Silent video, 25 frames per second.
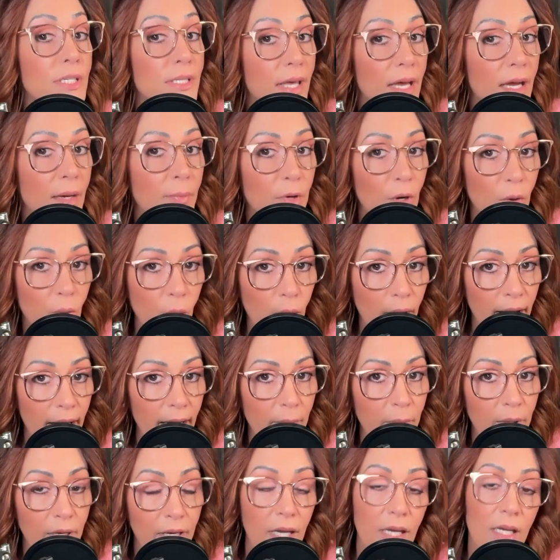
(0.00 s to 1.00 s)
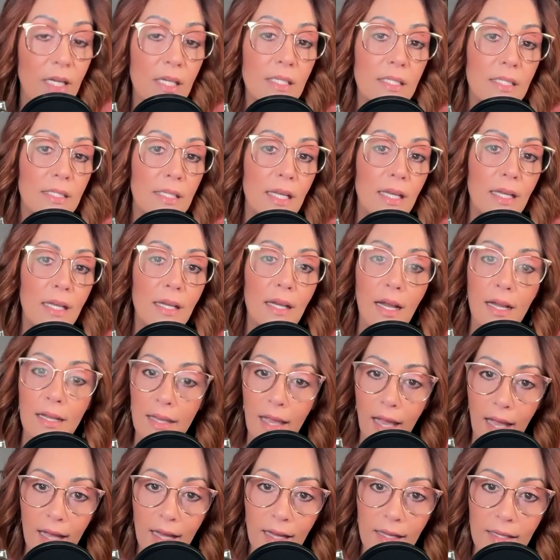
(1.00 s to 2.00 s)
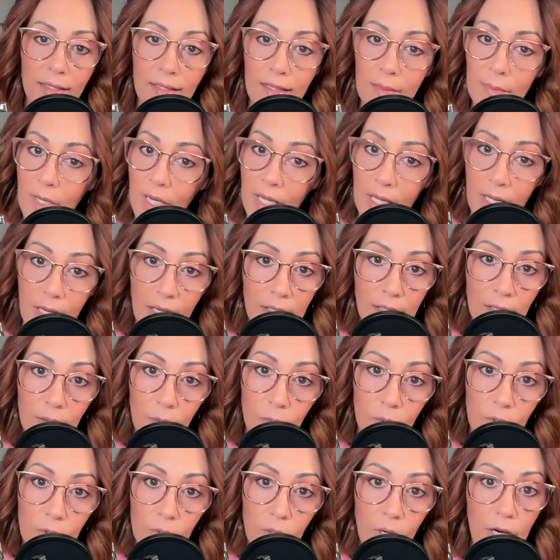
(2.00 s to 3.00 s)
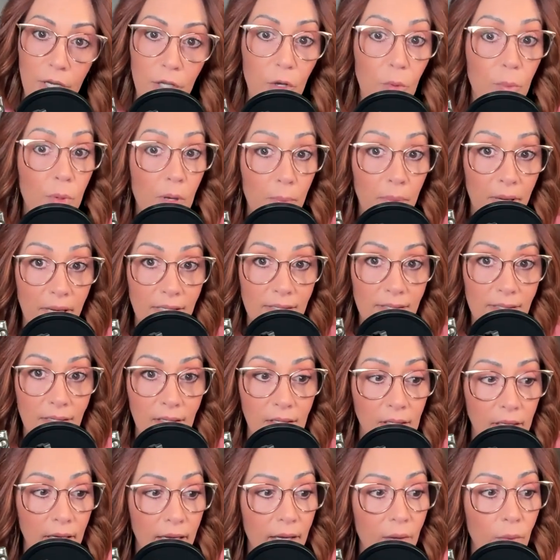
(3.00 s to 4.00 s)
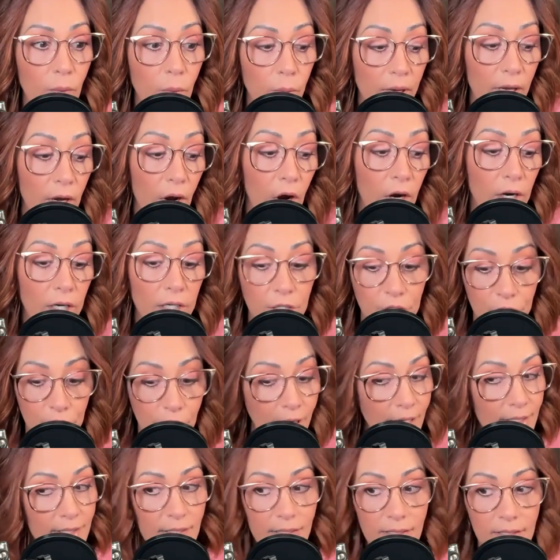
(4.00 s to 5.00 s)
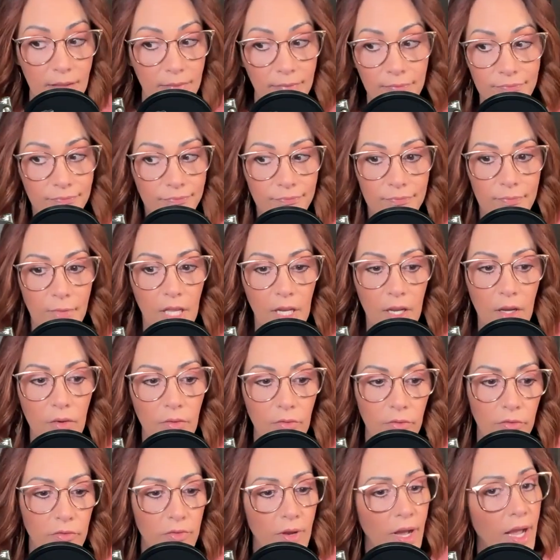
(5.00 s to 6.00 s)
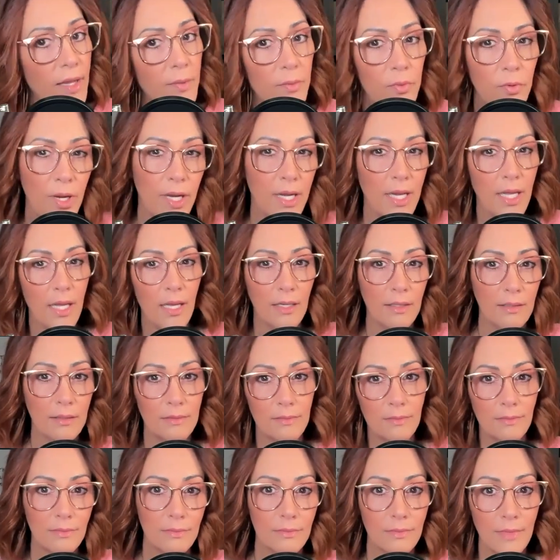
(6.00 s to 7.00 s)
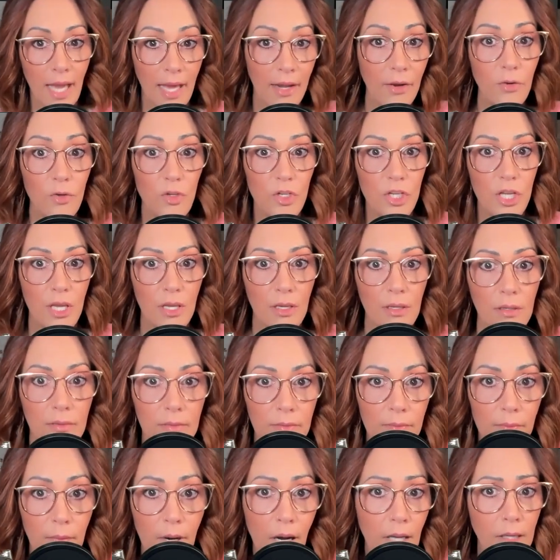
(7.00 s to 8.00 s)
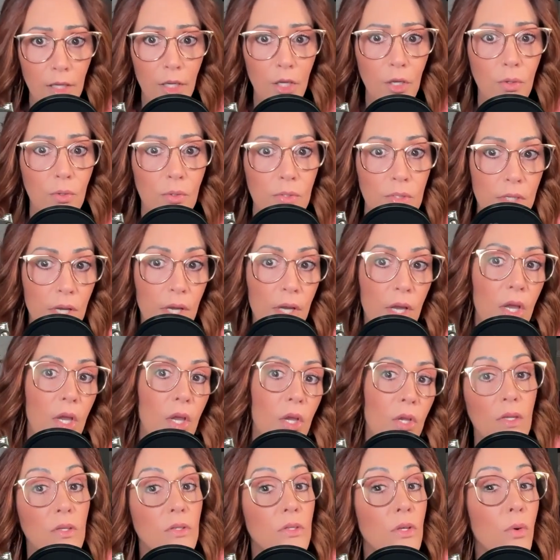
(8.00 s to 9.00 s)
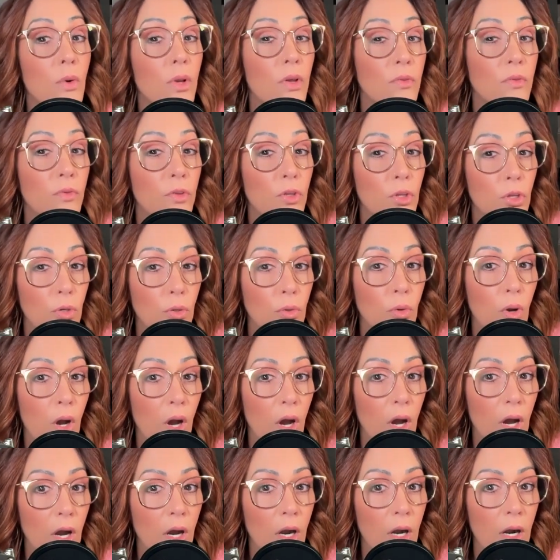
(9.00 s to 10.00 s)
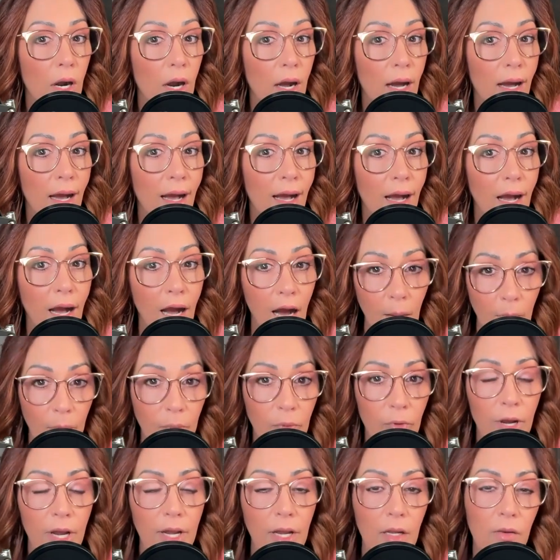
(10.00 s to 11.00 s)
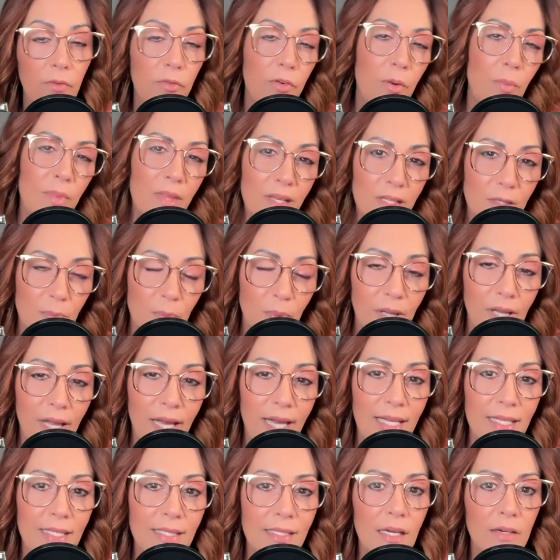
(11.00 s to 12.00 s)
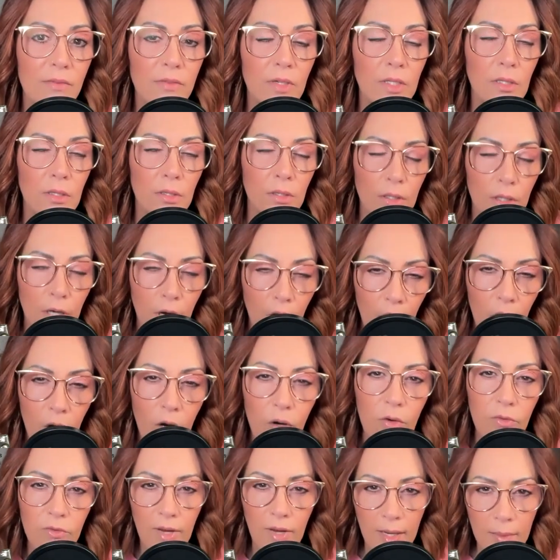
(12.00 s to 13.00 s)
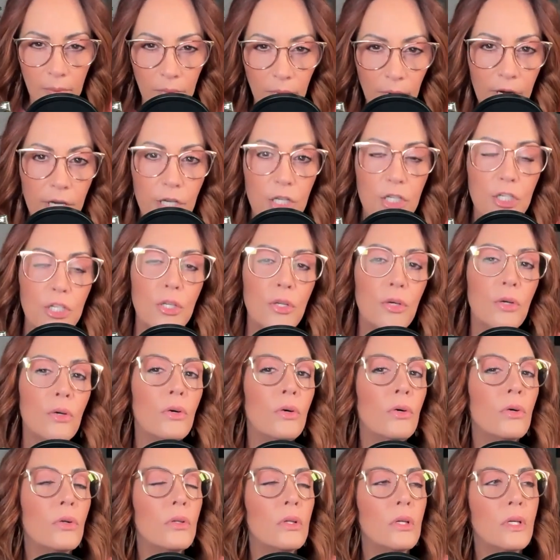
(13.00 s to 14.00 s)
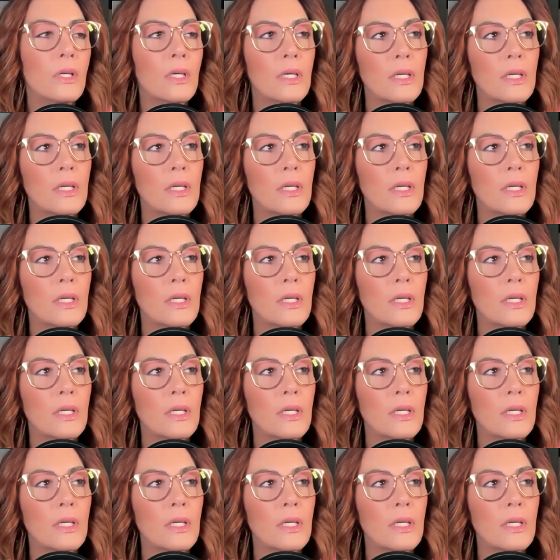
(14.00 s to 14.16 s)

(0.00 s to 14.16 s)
them away because, again, I'm going to get a little woo on you, but basically we are just, vibrating energy molecules. So if you are operating from this place of a low vibrational